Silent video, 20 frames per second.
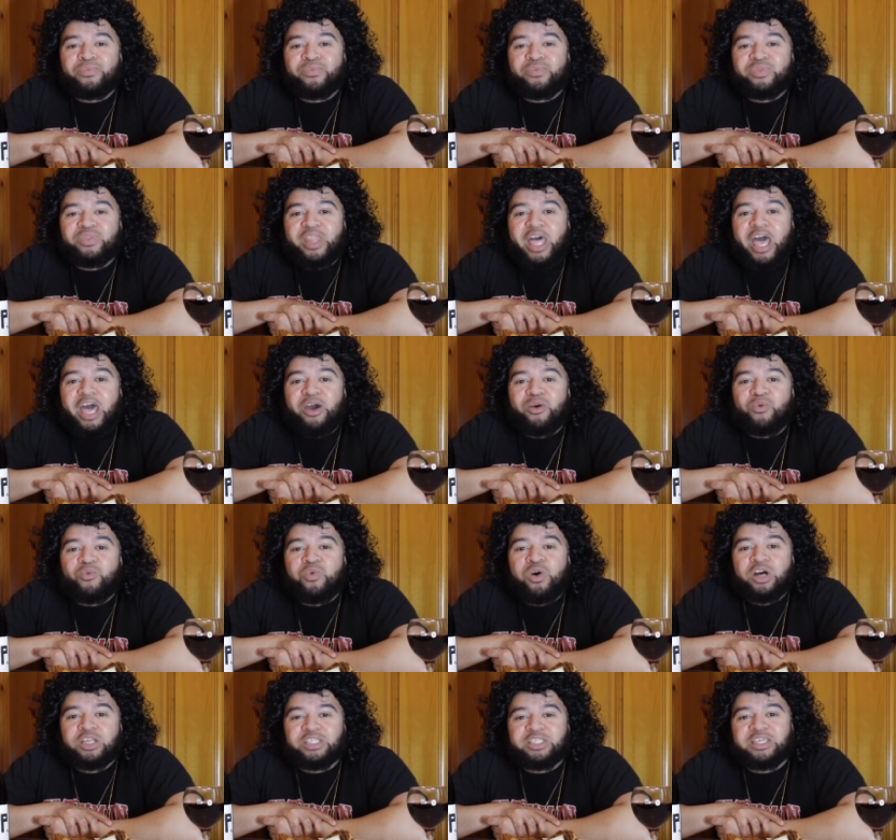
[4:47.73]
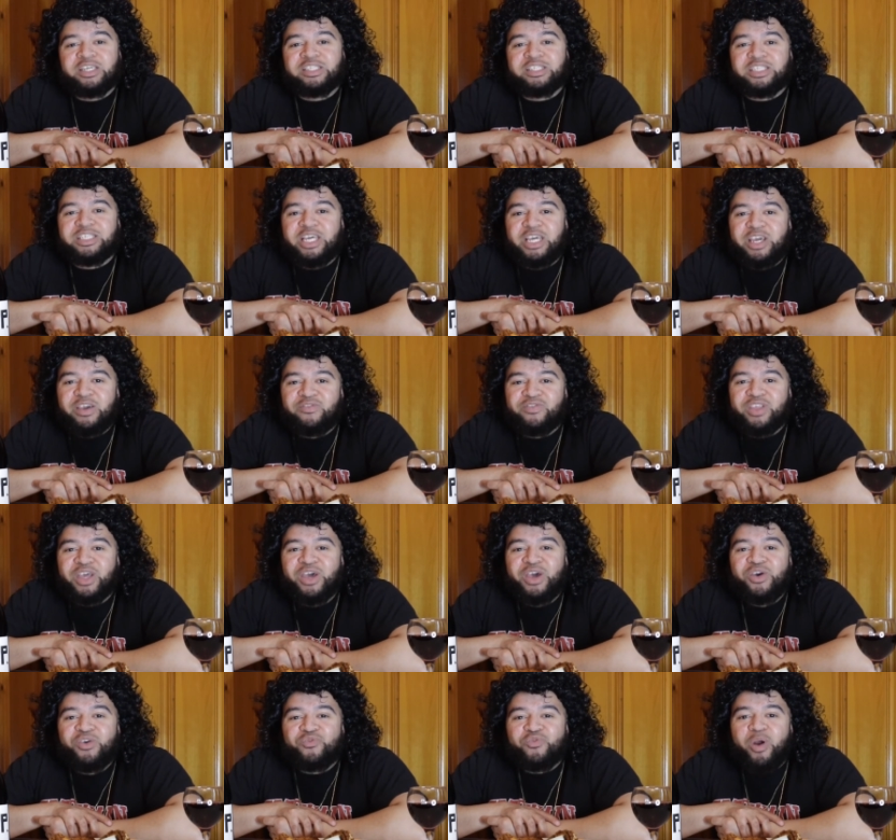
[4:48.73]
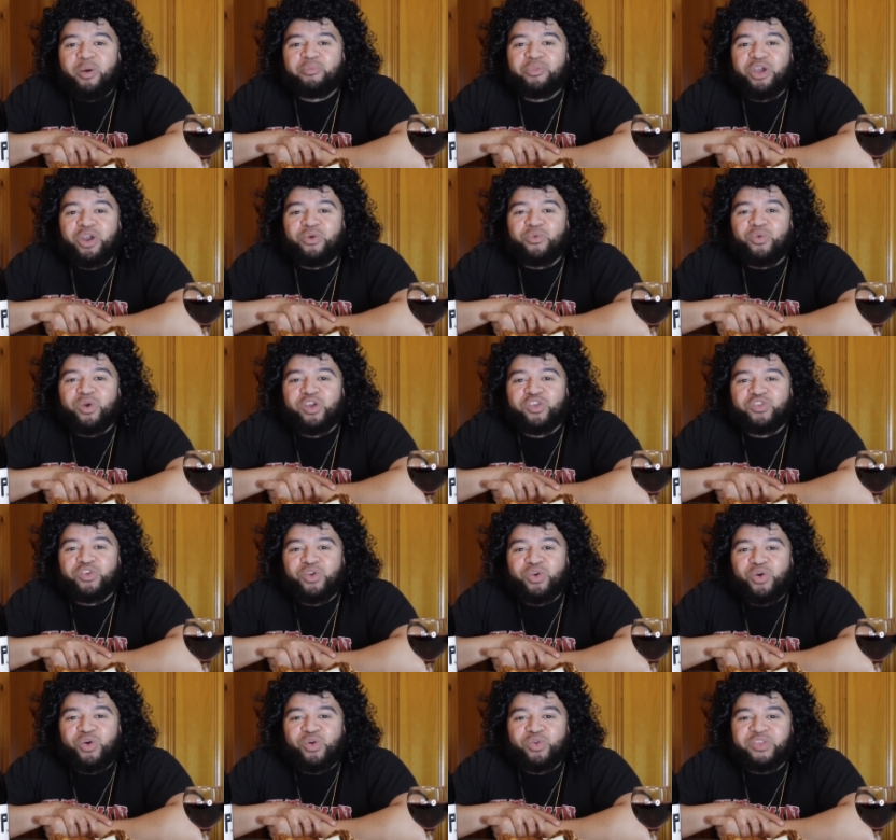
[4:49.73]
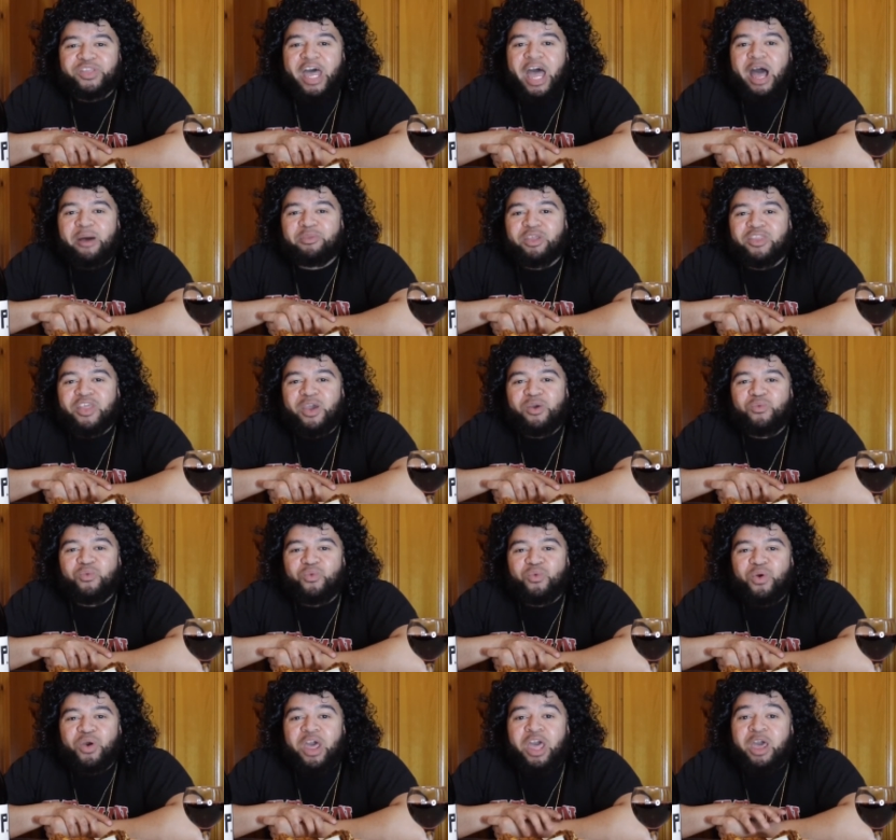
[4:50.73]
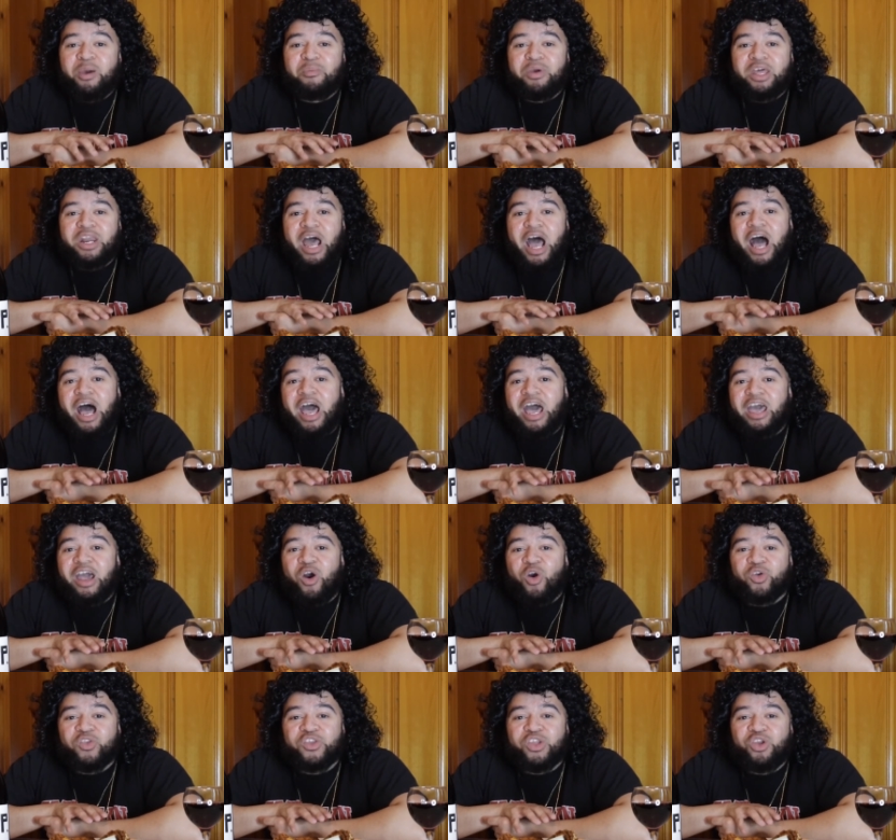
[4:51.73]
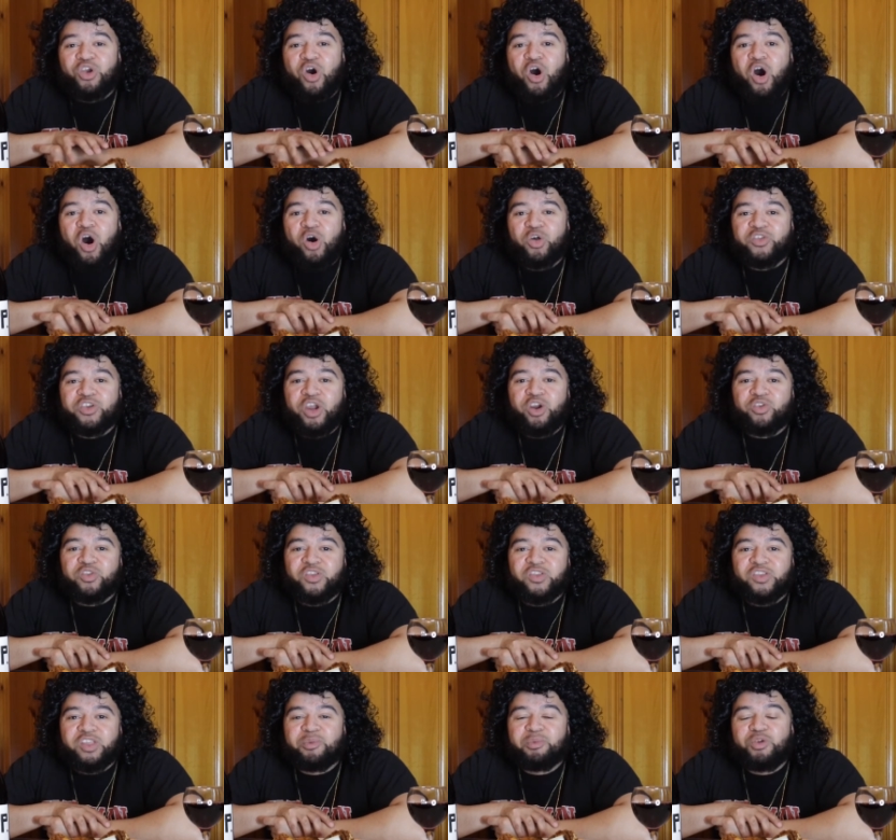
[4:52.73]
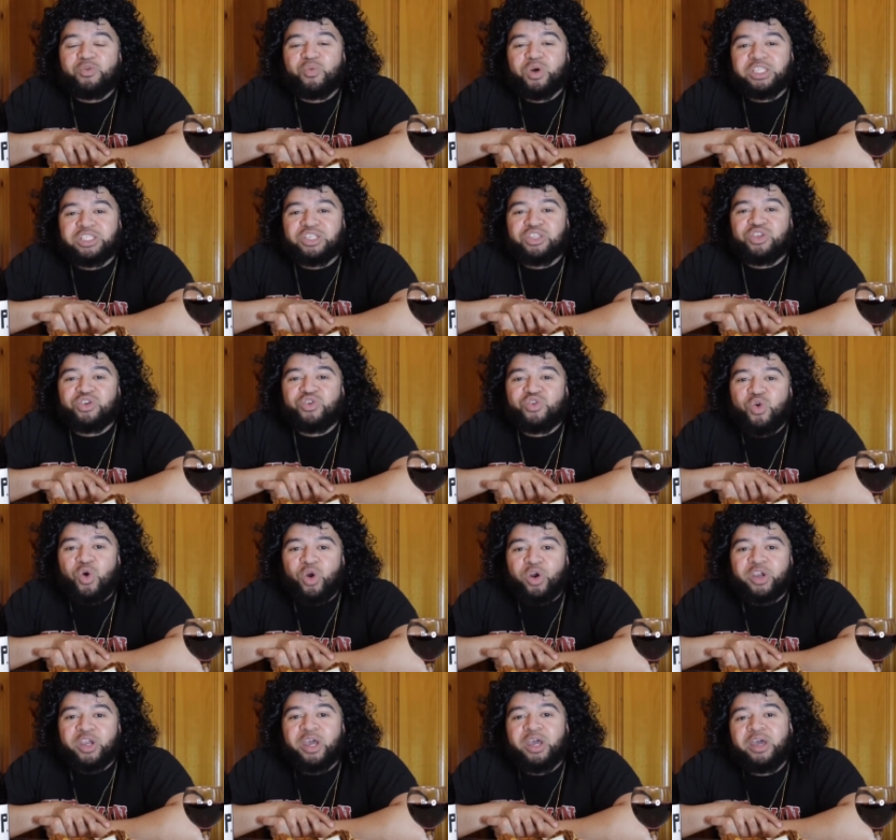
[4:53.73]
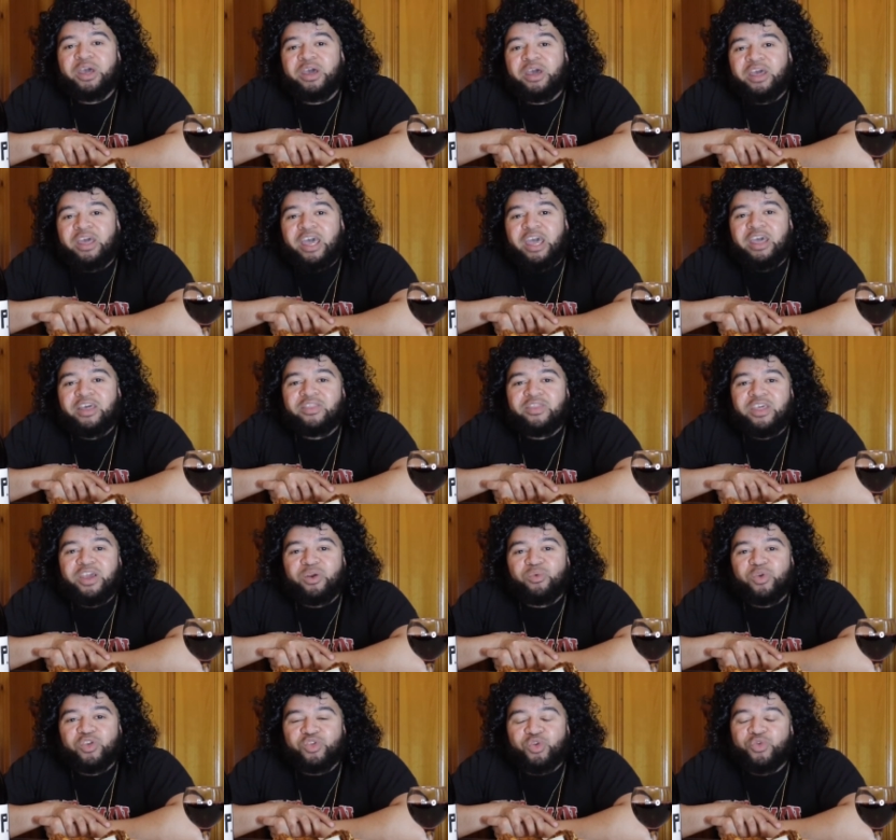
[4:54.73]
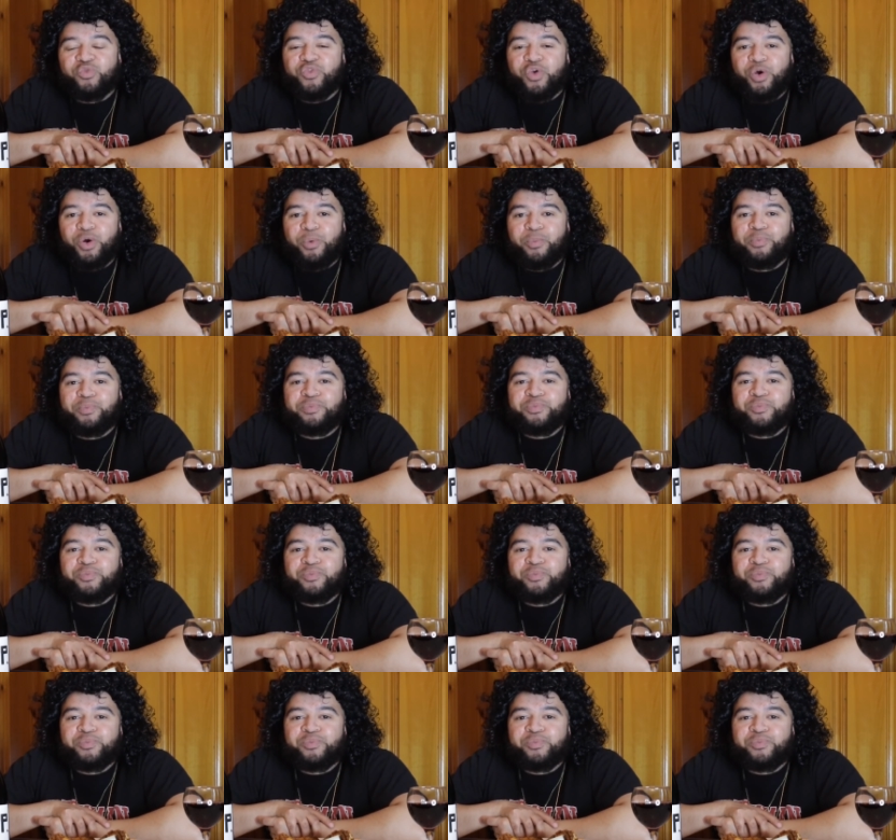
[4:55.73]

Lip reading: that was conceived from the original time that him and Arsenio Hall's character Simi went to New York in the original film.